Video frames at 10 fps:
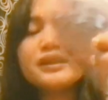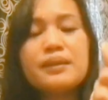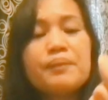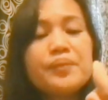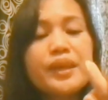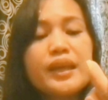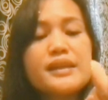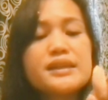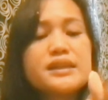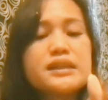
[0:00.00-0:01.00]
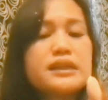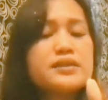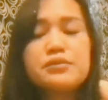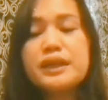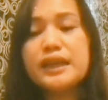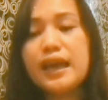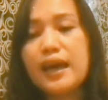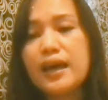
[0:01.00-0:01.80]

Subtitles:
It's really helps.